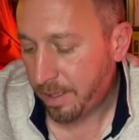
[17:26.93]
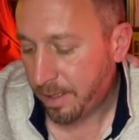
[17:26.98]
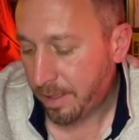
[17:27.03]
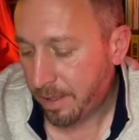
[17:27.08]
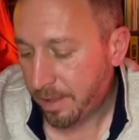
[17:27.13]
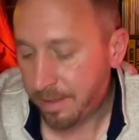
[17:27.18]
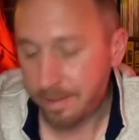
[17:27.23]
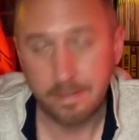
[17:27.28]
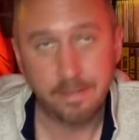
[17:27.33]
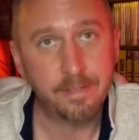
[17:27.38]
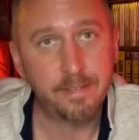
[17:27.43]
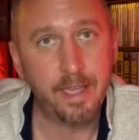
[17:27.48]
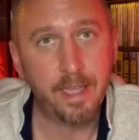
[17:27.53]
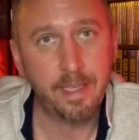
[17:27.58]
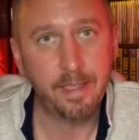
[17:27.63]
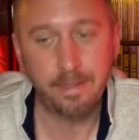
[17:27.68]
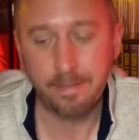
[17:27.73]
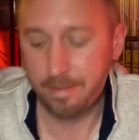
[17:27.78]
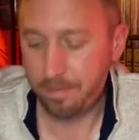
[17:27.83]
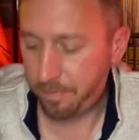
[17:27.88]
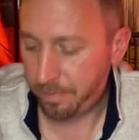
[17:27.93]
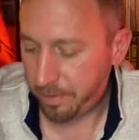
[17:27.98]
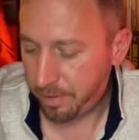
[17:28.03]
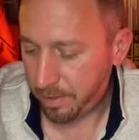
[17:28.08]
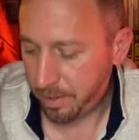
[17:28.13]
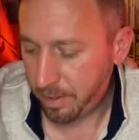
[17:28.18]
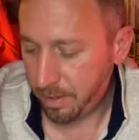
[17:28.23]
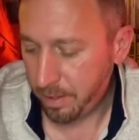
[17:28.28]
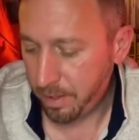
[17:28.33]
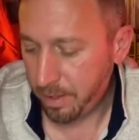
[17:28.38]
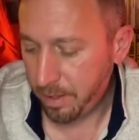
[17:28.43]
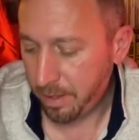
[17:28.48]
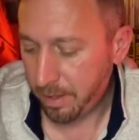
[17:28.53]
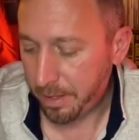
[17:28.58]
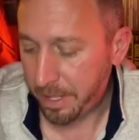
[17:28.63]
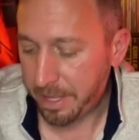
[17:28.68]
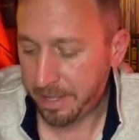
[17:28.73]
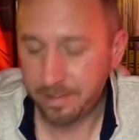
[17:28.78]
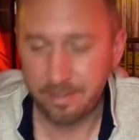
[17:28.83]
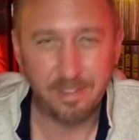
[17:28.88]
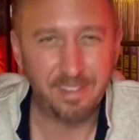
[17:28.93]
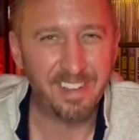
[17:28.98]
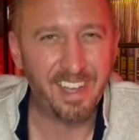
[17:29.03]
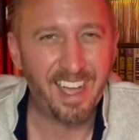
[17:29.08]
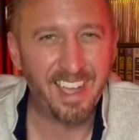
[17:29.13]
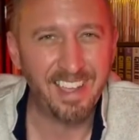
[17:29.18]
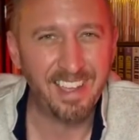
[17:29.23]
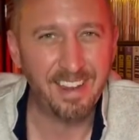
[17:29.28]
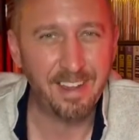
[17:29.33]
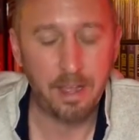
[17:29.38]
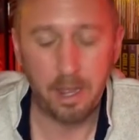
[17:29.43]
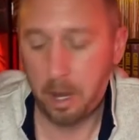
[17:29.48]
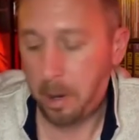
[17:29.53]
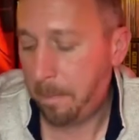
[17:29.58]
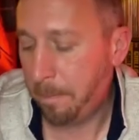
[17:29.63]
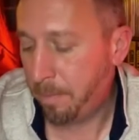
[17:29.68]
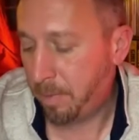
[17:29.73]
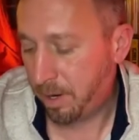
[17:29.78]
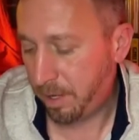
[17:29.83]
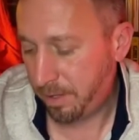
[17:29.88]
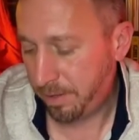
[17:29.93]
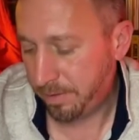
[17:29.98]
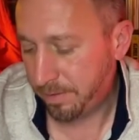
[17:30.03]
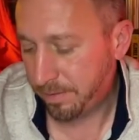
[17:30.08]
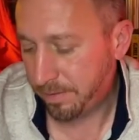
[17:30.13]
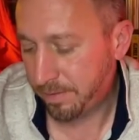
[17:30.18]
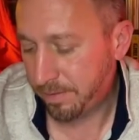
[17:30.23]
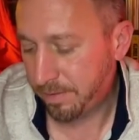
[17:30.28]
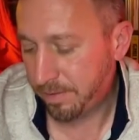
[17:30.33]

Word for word: consecutively like giant umbrellas,